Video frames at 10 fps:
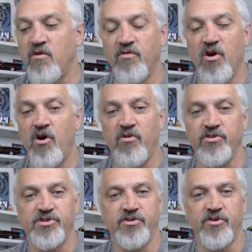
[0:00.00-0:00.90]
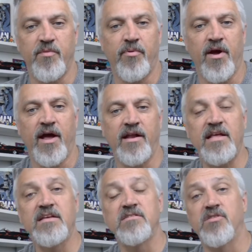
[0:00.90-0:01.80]
over all the children of pride.
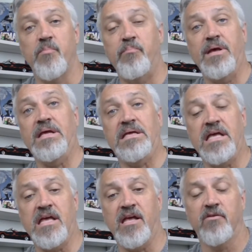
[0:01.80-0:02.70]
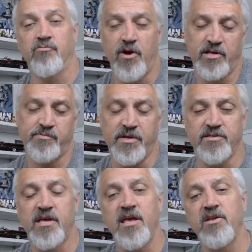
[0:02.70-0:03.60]
He is the big king. Rex means
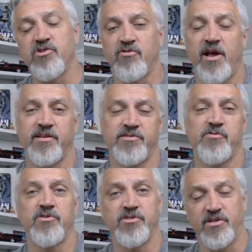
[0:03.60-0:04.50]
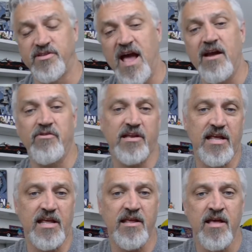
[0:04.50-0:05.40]
king. Tyrannosaurus, the tyrant
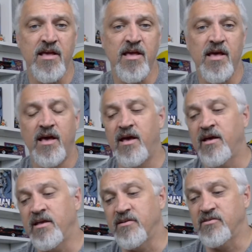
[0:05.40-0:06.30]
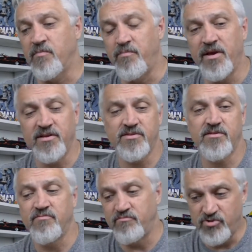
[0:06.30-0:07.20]
king. He is the biggest,
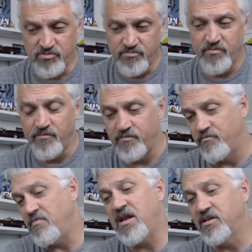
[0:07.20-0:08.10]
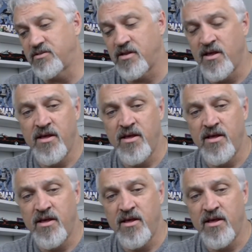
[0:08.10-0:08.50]
meanest,